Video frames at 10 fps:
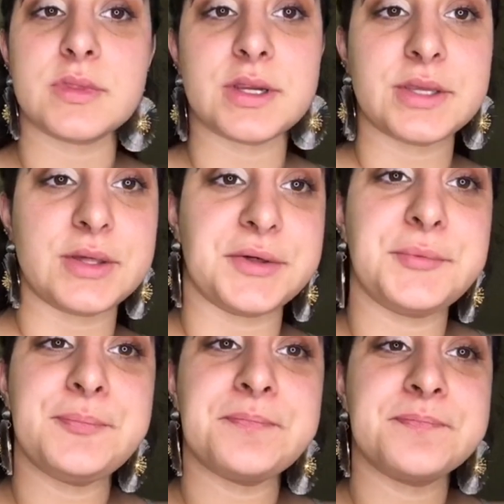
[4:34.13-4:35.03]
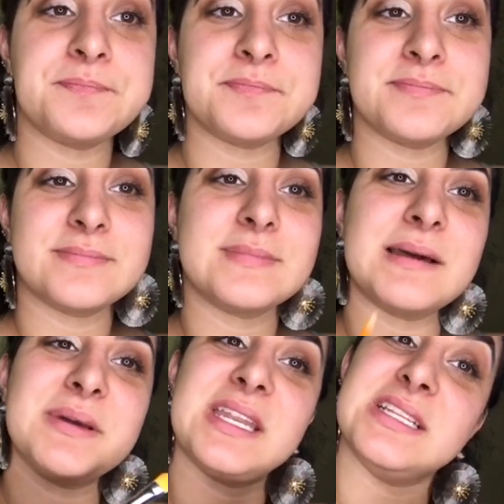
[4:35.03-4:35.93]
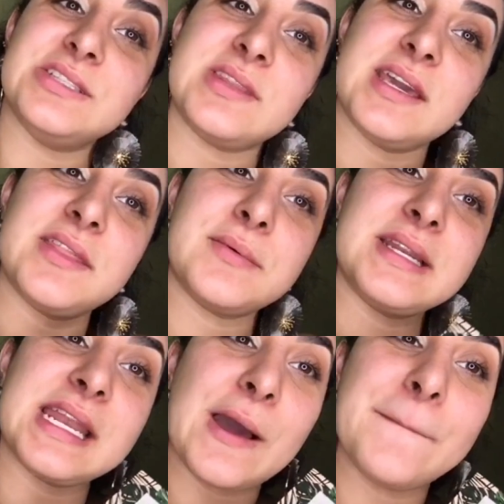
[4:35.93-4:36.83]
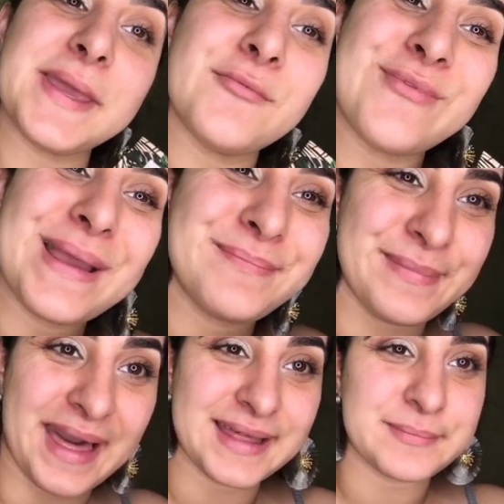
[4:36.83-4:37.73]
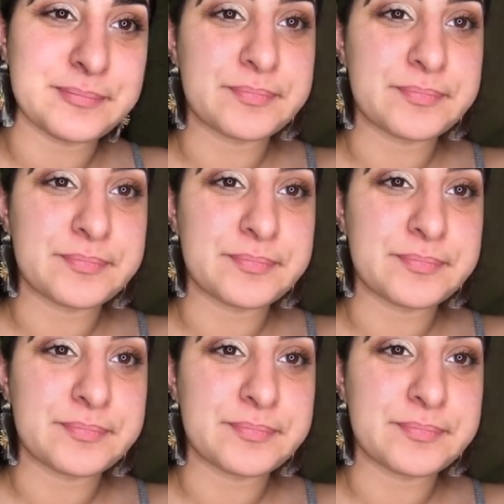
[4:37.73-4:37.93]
there you go. I'm gonna do the other one and I'll be right back.